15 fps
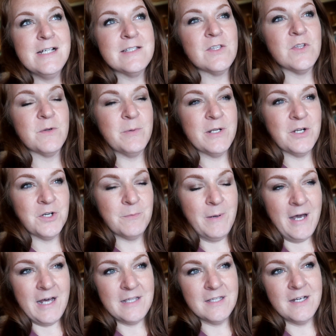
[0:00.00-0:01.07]
So they're putting on a
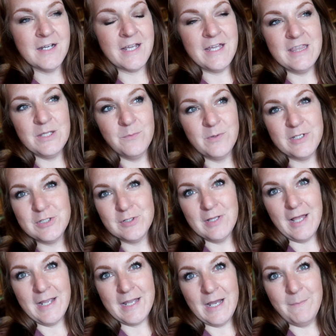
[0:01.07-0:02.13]
potluck and then we do
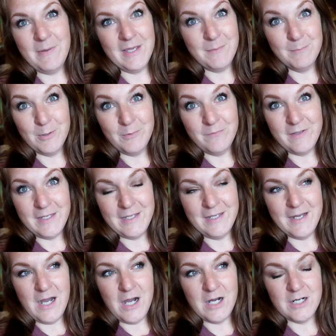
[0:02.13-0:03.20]
like a big
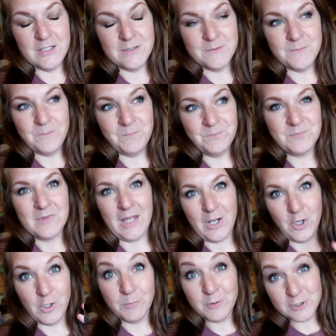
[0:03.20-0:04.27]
movie um, like
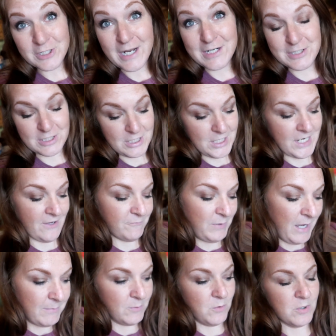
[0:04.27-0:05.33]
on a projector and have
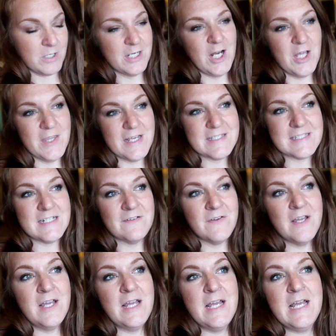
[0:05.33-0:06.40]
popcorn and all that stuff.
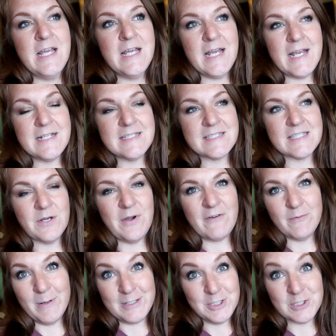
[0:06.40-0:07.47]
And so
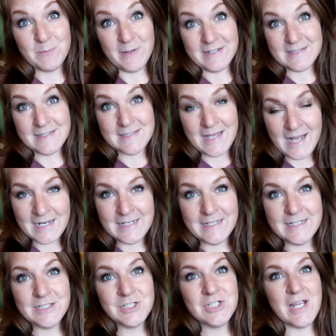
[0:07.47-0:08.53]
everybody just brings a side
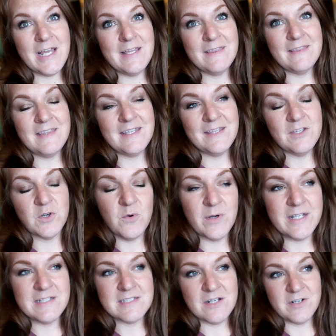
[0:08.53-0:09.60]
dish and then the
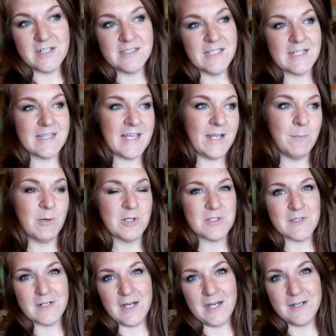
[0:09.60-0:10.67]
Queen's donated like the hamburgers
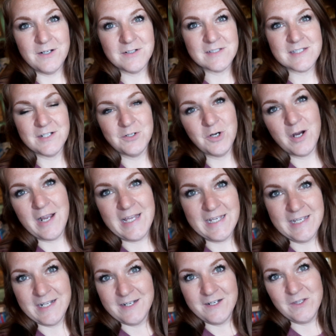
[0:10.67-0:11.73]
and hot dogs and
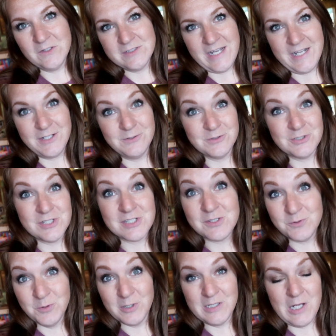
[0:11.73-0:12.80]
Craig and another daddy will
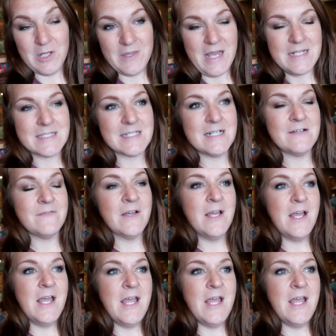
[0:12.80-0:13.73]
just grill all that stuff.